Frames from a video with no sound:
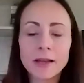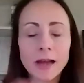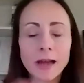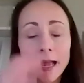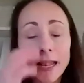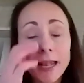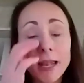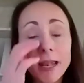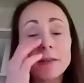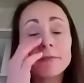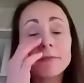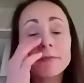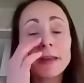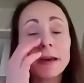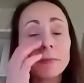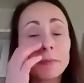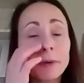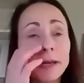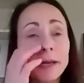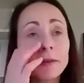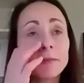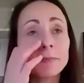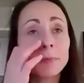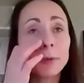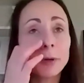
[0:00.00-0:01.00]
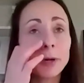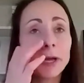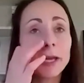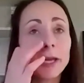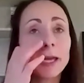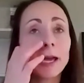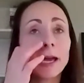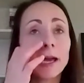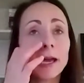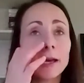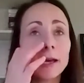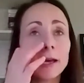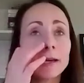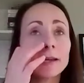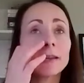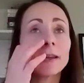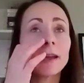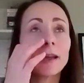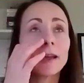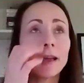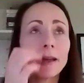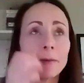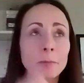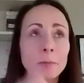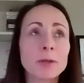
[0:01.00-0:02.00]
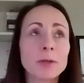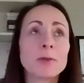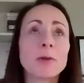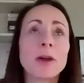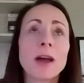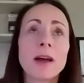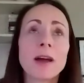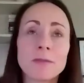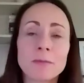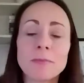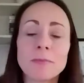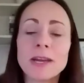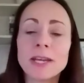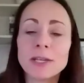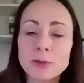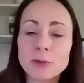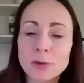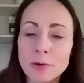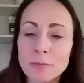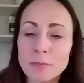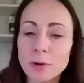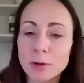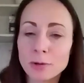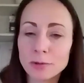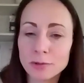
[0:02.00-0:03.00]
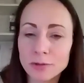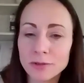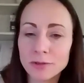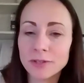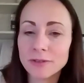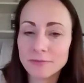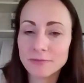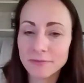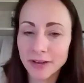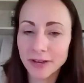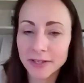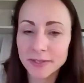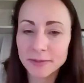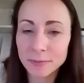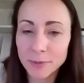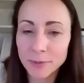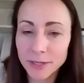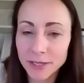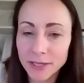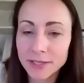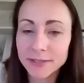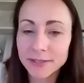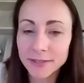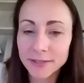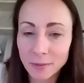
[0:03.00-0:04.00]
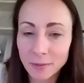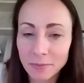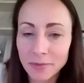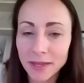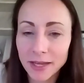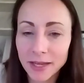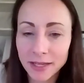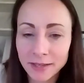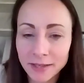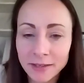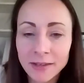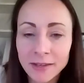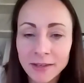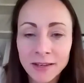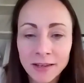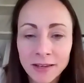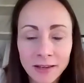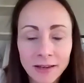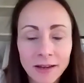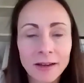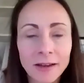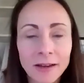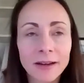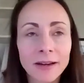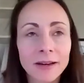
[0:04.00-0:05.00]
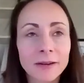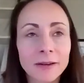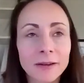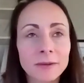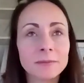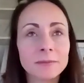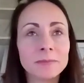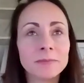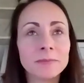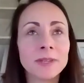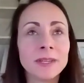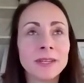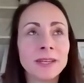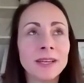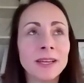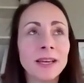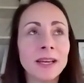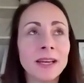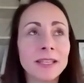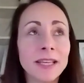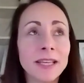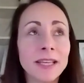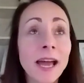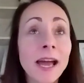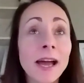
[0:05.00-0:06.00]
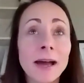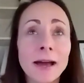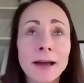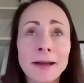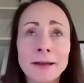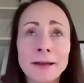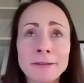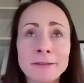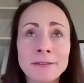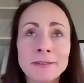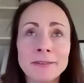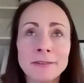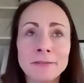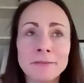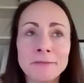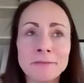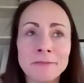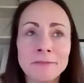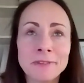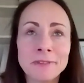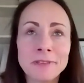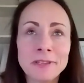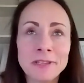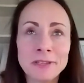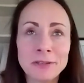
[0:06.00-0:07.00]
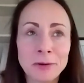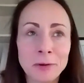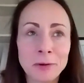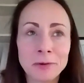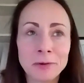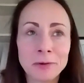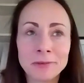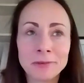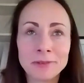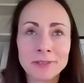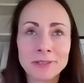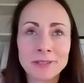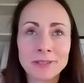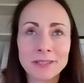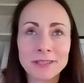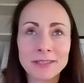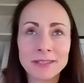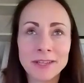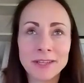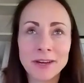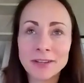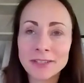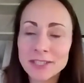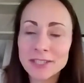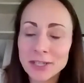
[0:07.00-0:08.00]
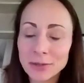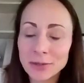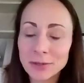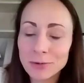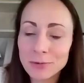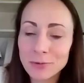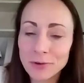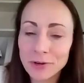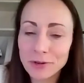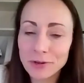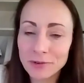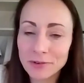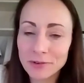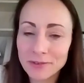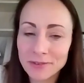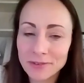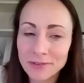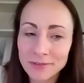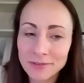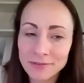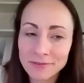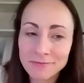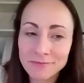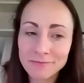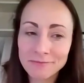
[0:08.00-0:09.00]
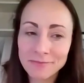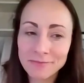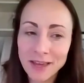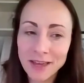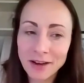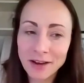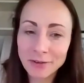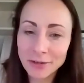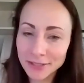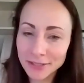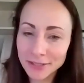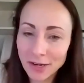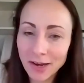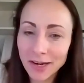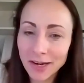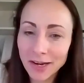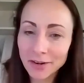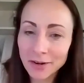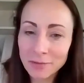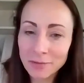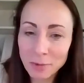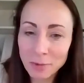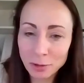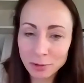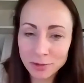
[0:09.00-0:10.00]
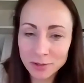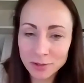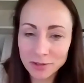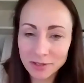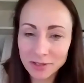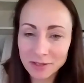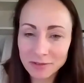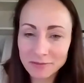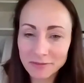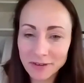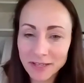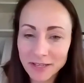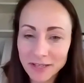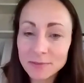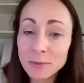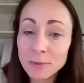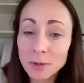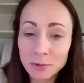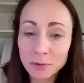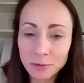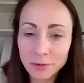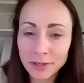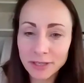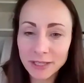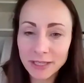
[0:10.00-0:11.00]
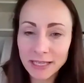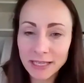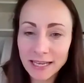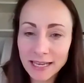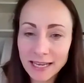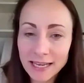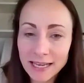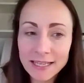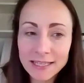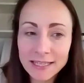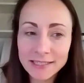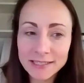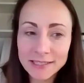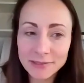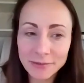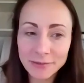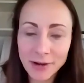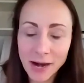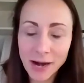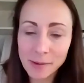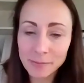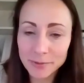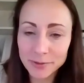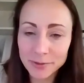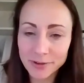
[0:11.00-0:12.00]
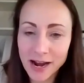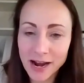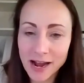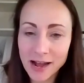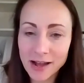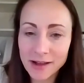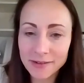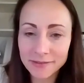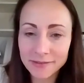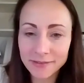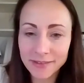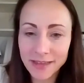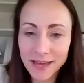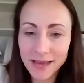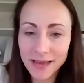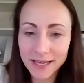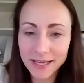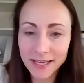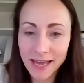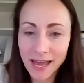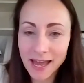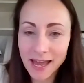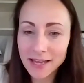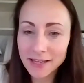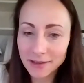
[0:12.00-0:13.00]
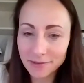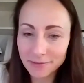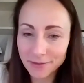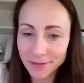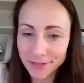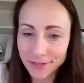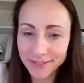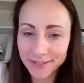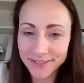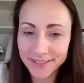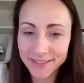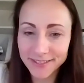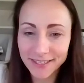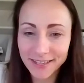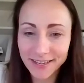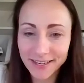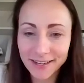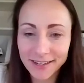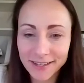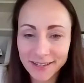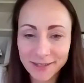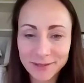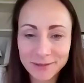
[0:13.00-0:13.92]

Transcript: I love that way of putting it. When you have a major emotional investment in something, um, yeah, and you know, young children, their entire emotional investment really is wrapped around their caregivers.